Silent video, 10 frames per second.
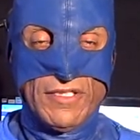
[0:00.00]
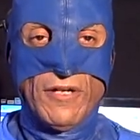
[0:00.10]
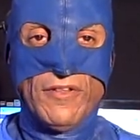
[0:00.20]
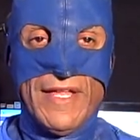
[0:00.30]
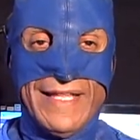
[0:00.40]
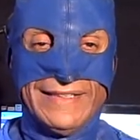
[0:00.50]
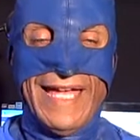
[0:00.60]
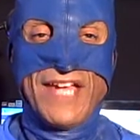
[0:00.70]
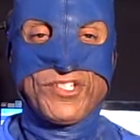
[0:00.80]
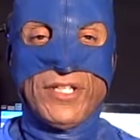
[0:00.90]
You know,
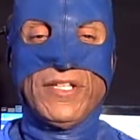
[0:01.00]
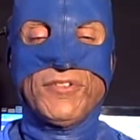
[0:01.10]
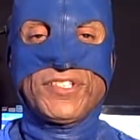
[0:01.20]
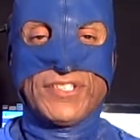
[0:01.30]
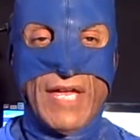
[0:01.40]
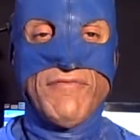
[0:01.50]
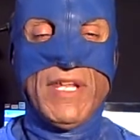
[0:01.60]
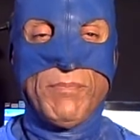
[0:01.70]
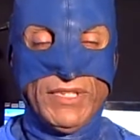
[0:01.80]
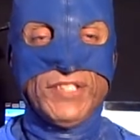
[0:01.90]
last year there were
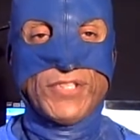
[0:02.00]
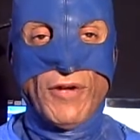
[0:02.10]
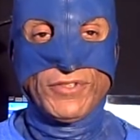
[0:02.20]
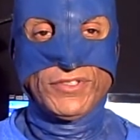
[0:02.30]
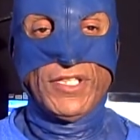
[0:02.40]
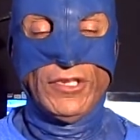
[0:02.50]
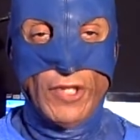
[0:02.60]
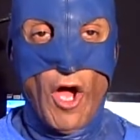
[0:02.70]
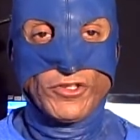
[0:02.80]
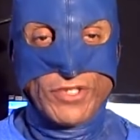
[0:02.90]
70 police officers that
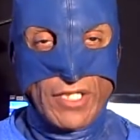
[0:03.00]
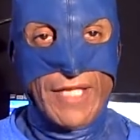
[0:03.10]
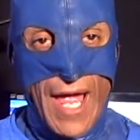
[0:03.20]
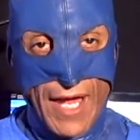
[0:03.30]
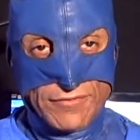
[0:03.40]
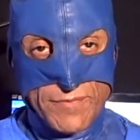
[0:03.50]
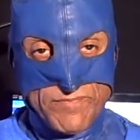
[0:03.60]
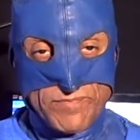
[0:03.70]
lost their lives